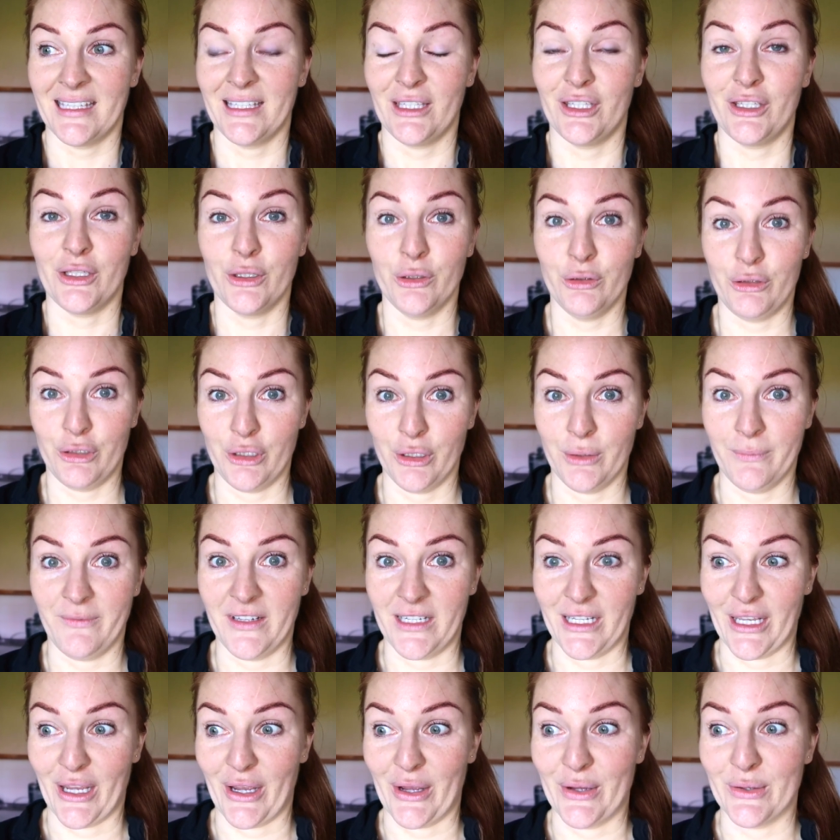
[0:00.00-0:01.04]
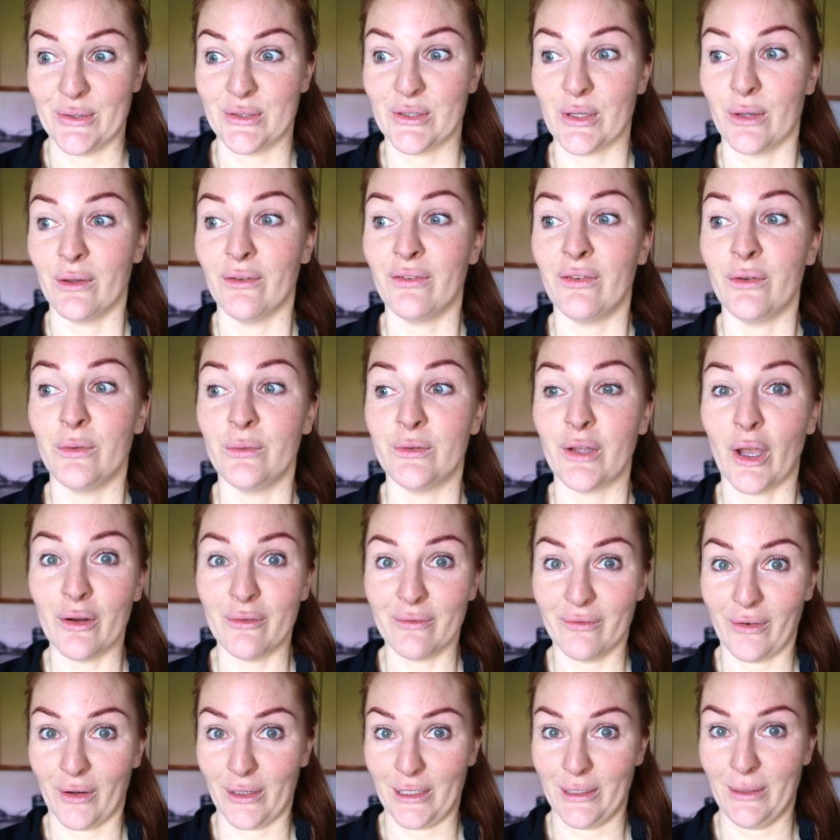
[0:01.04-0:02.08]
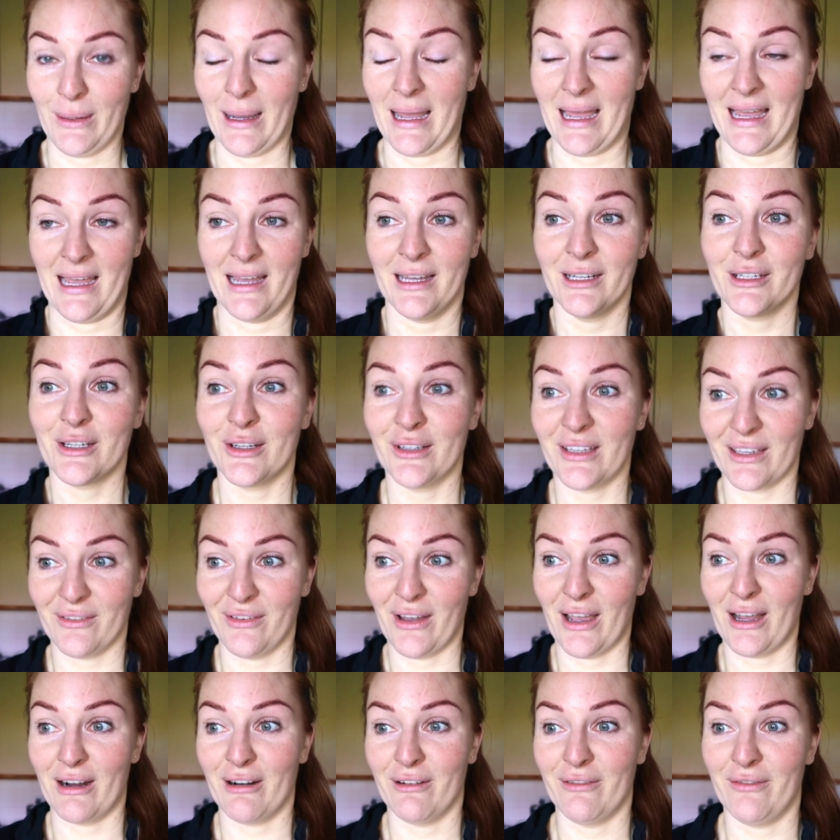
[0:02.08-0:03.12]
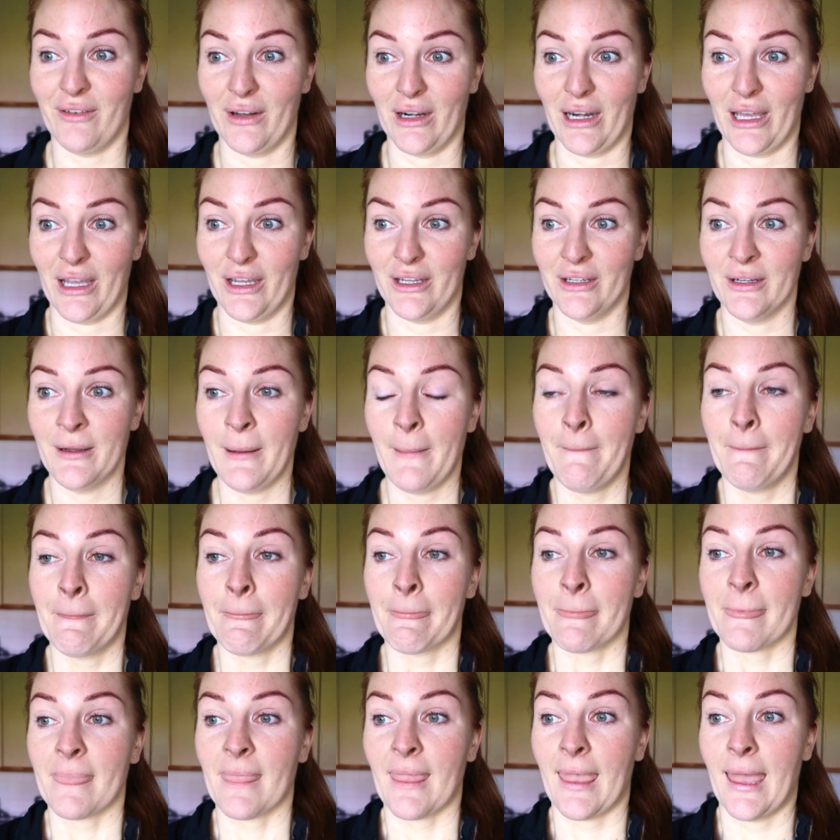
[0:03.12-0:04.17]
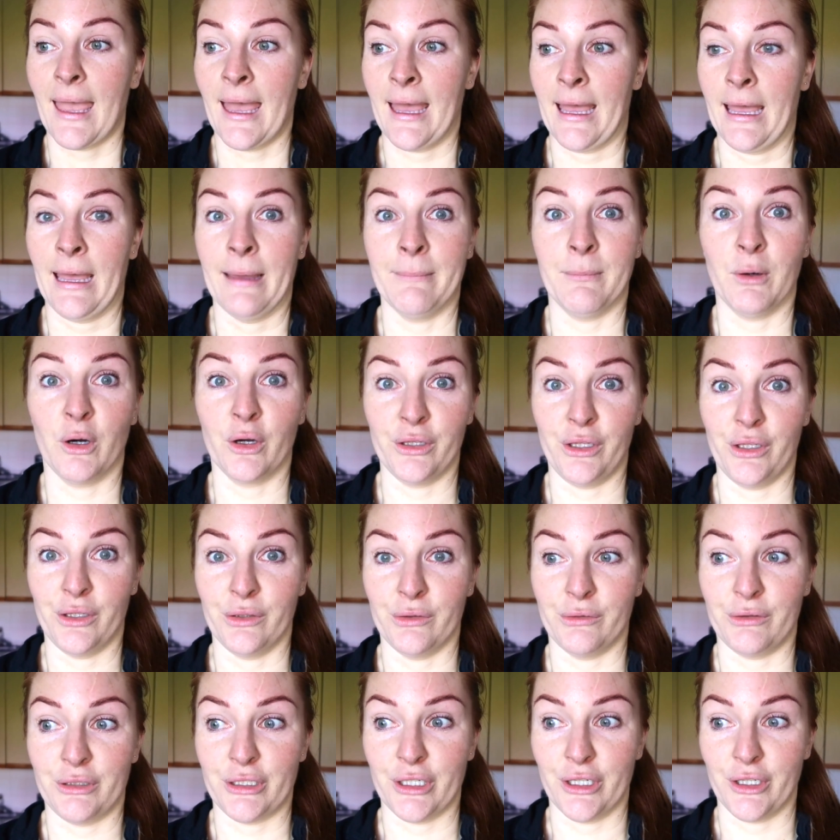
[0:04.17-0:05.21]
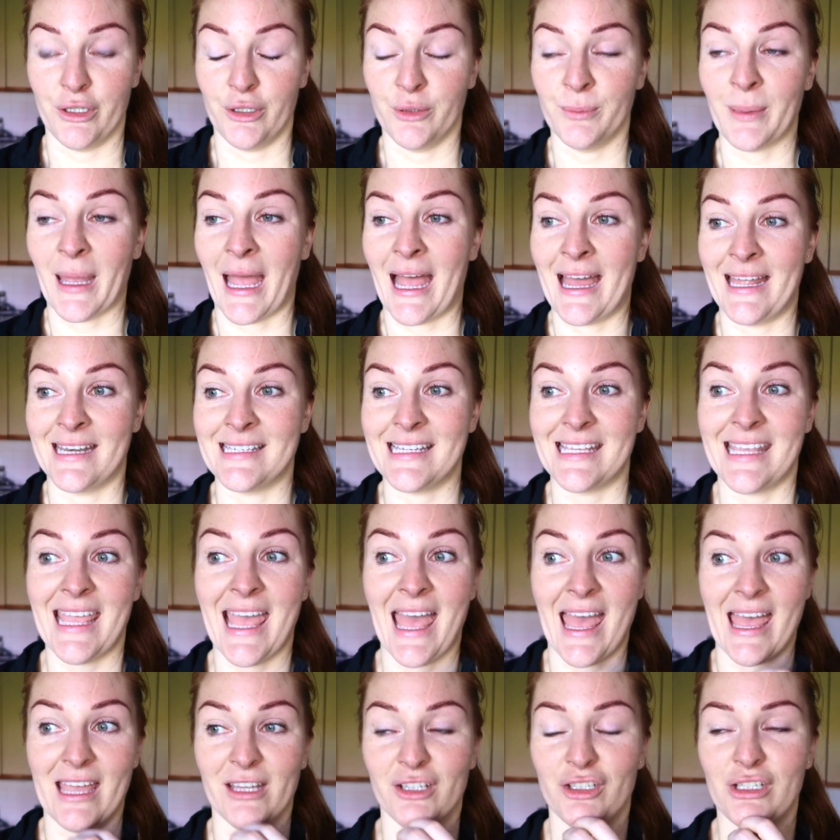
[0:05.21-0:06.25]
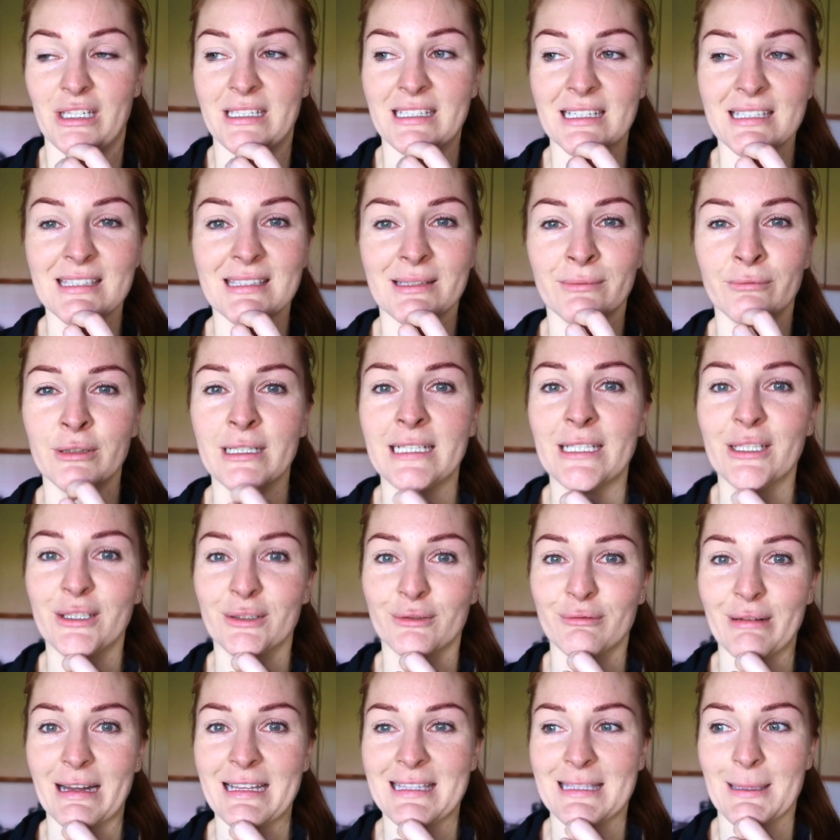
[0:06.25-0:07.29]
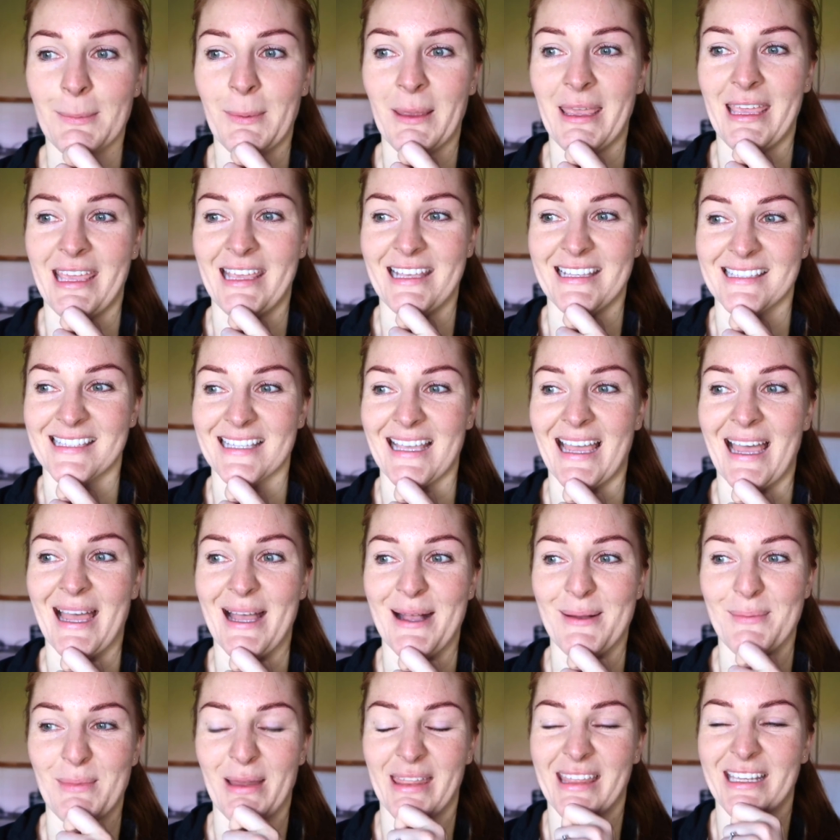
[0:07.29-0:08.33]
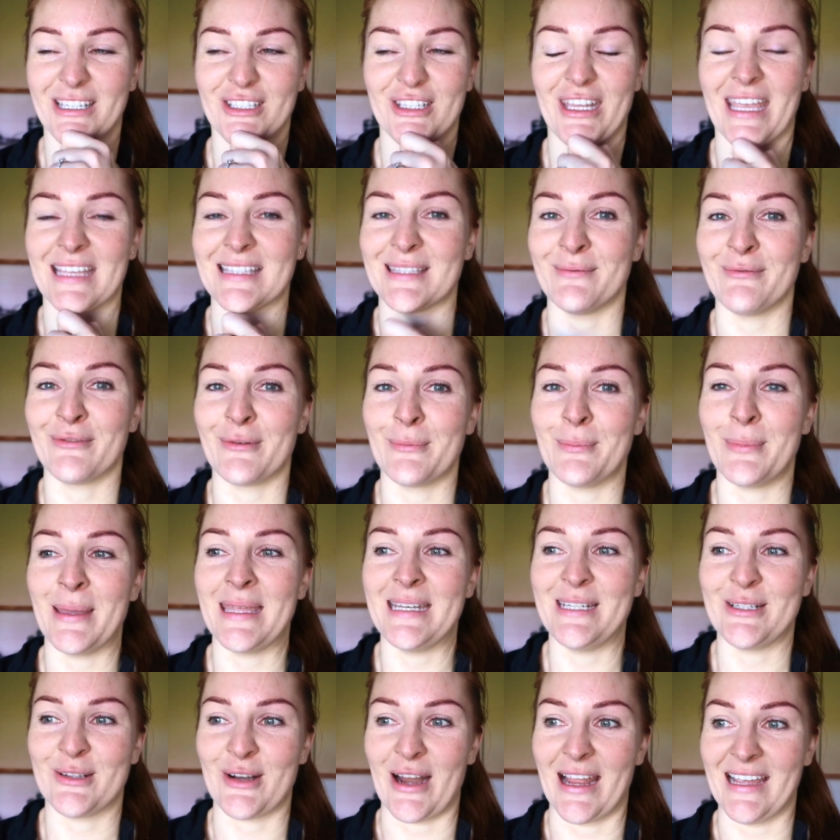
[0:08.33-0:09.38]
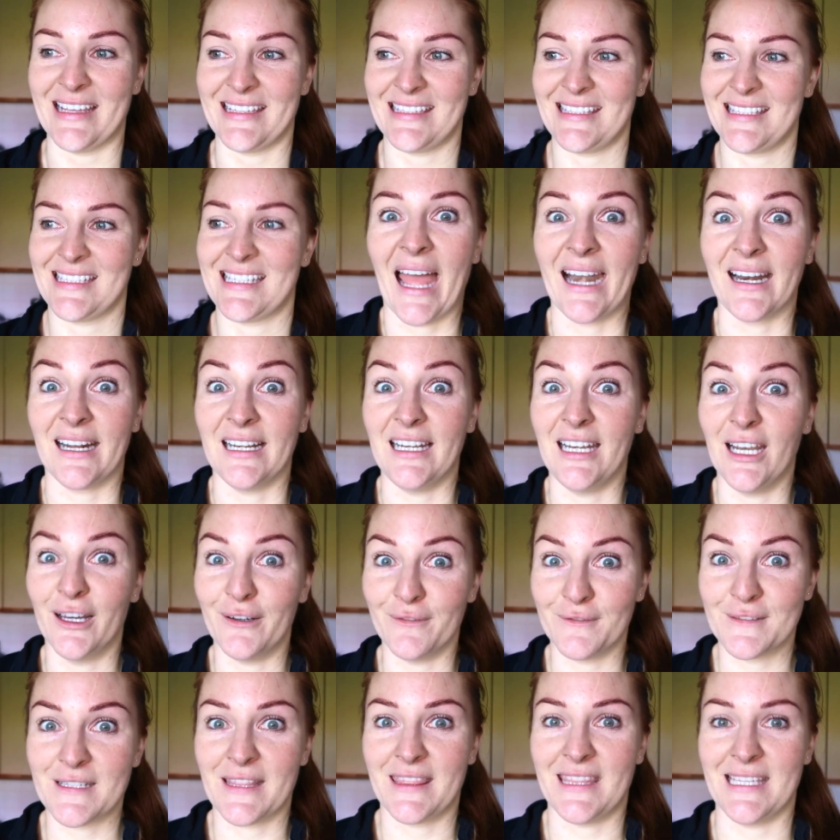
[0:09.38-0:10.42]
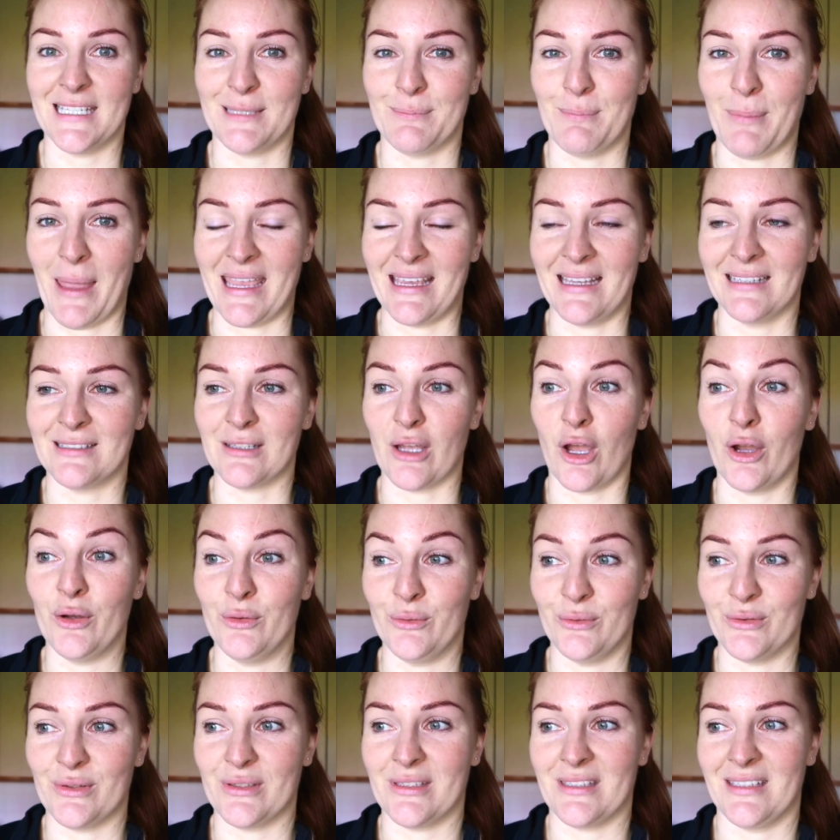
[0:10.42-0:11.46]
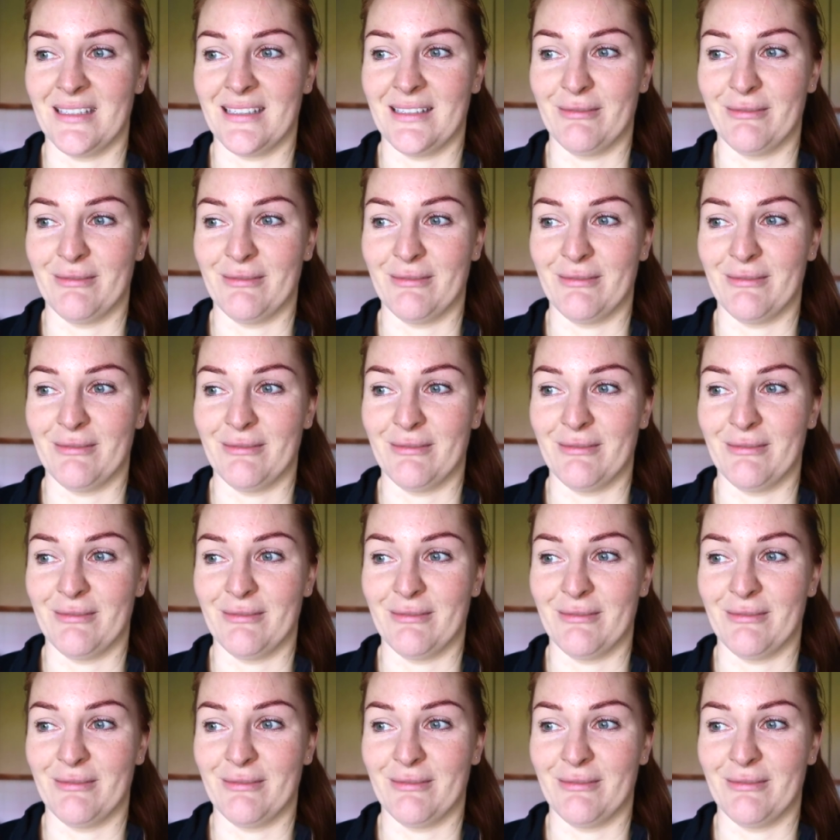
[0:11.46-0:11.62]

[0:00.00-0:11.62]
YouTube video, so if you don't follow her, go give her a follow on YouTube. And yeah, she does some really good recipes. I think she gets them from Pinterest, and I loved this baked oats